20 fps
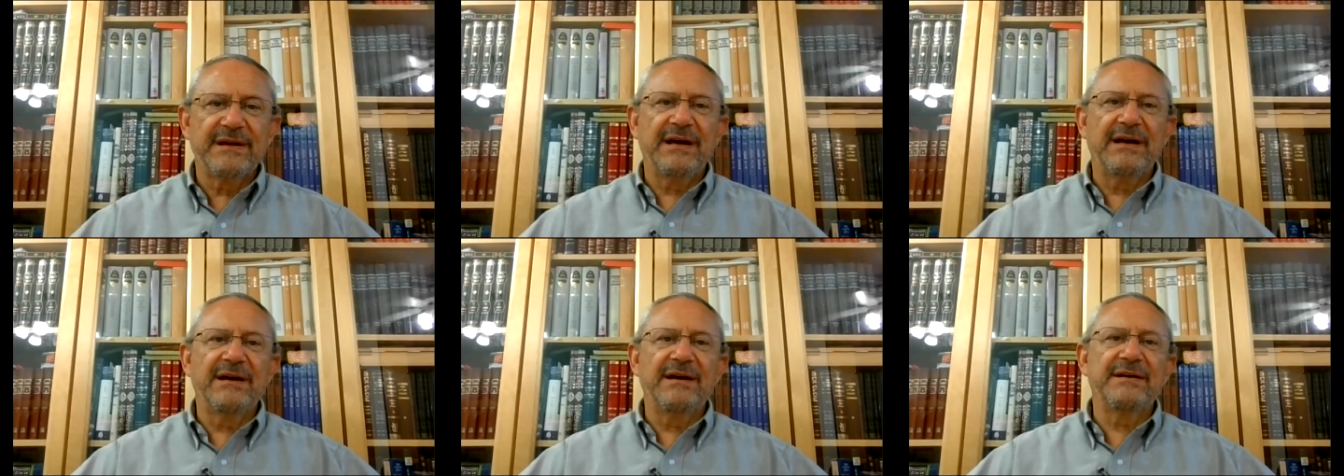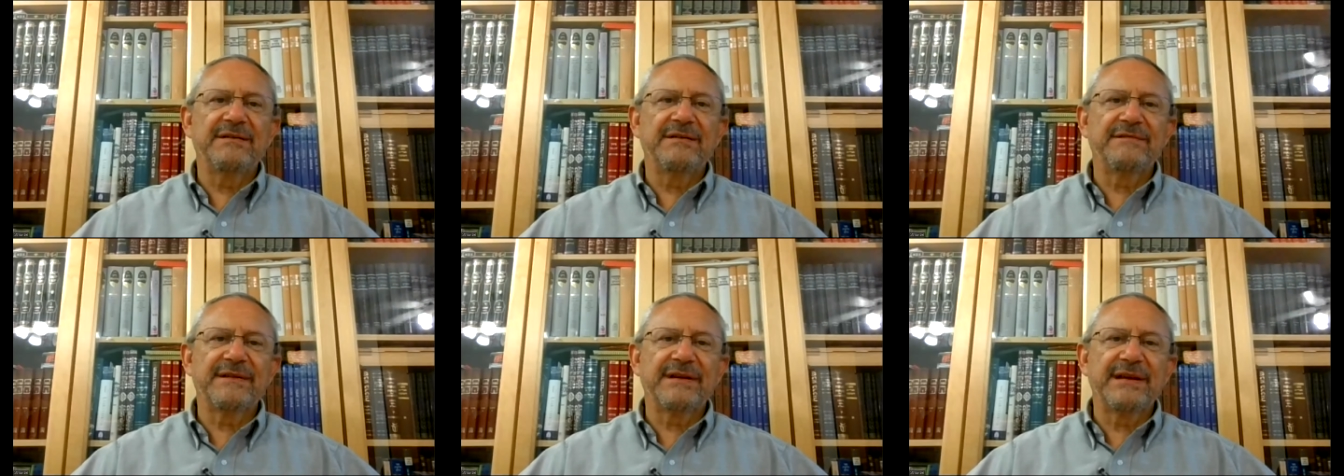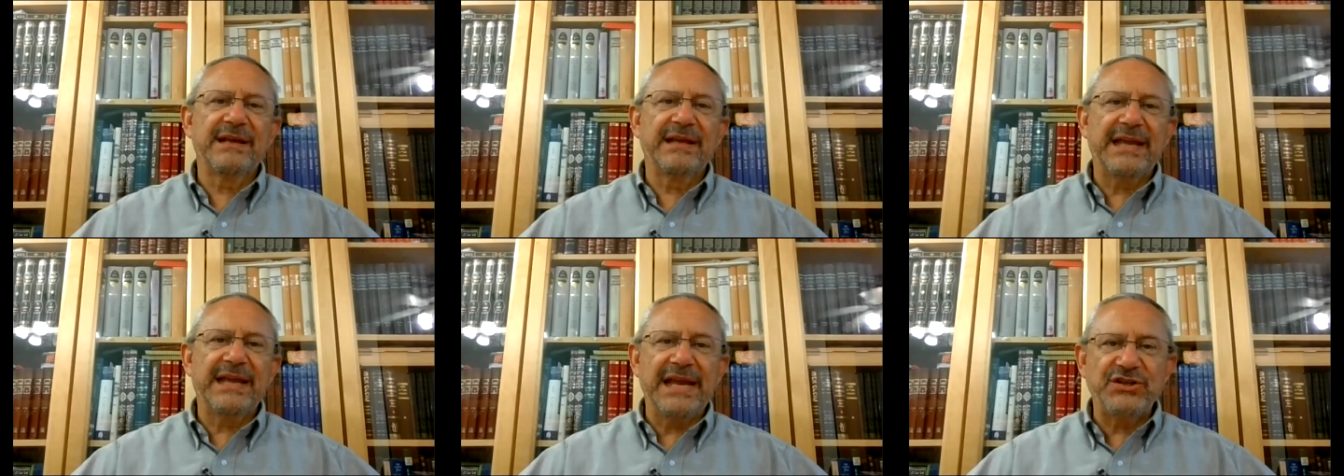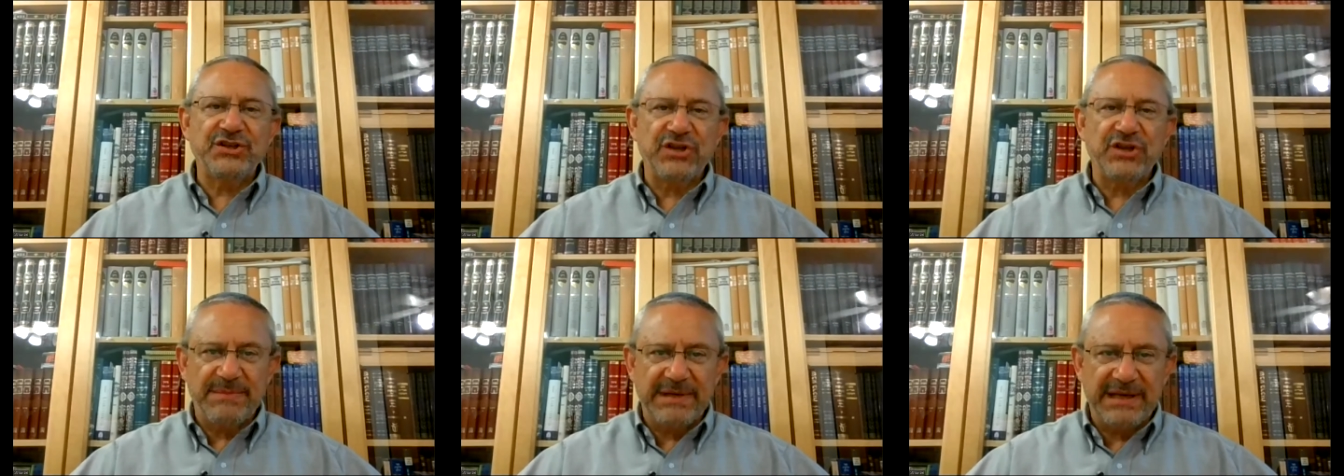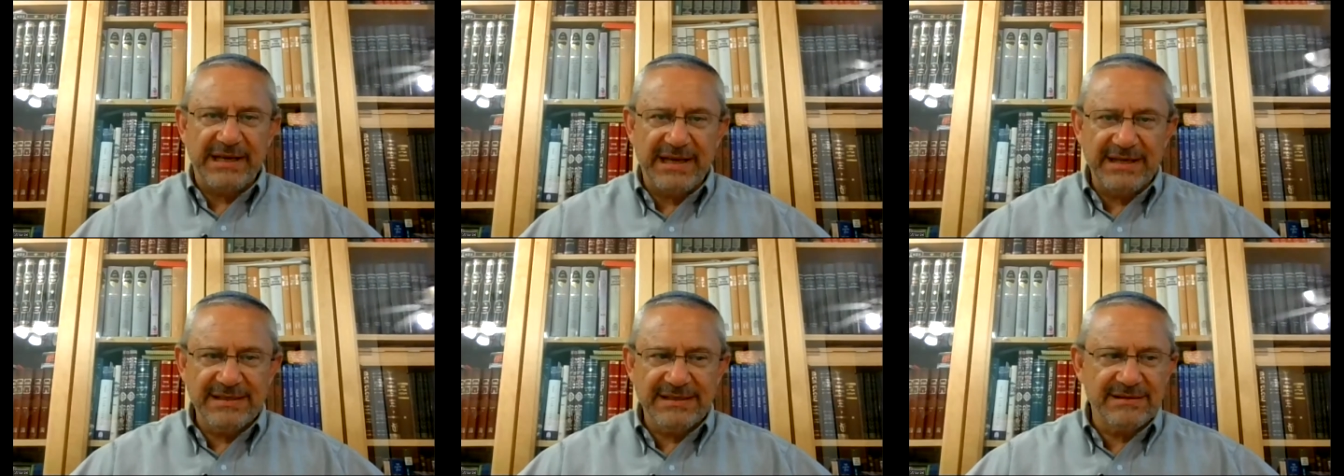of
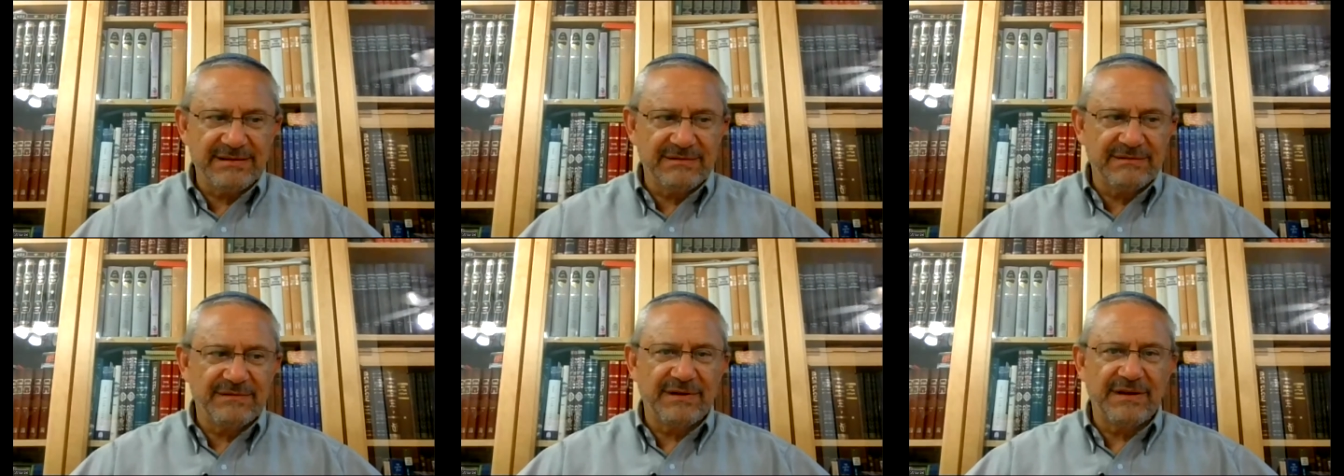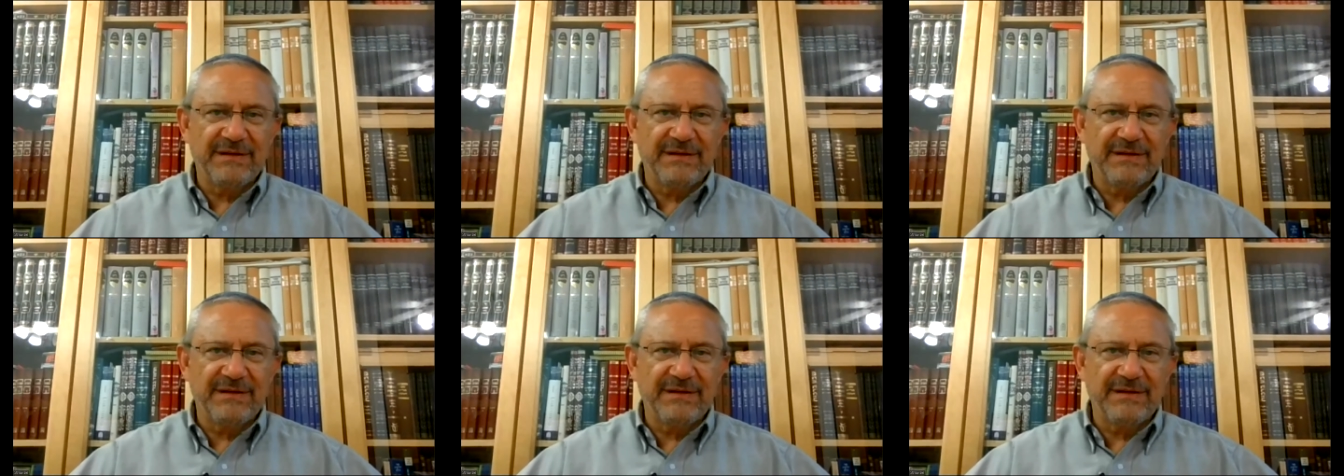KJBS,